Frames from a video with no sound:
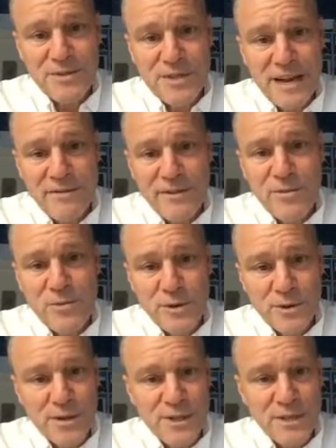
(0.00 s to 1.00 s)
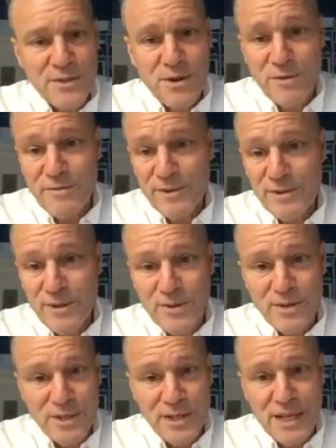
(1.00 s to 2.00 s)
every word is
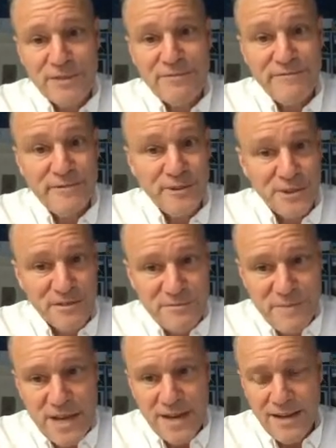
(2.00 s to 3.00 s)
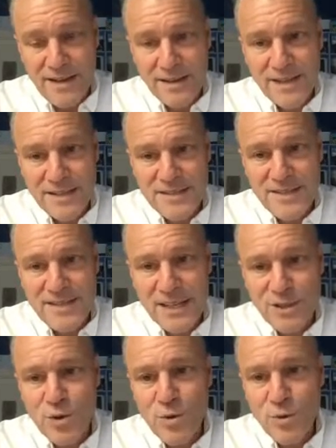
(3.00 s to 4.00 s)
overloaded and full of meaning, his
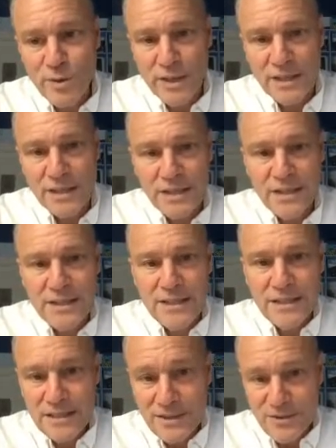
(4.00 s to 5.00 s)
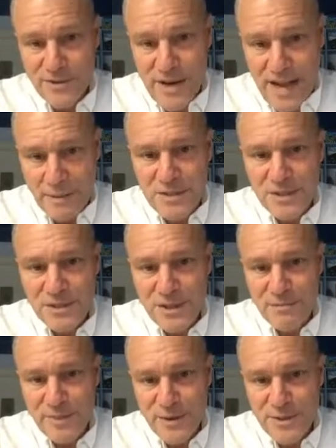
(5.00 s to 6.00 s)
satura crammed to
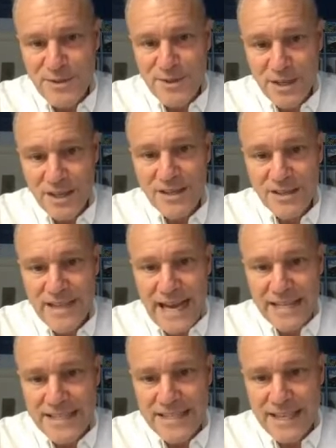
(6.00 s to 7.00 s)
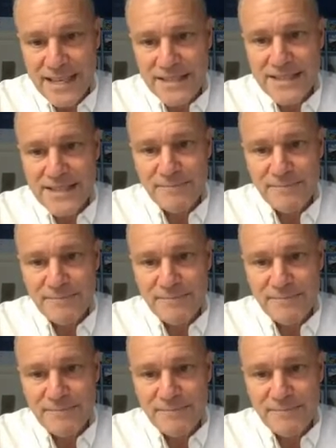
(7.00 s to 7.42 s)
bursting in that sense.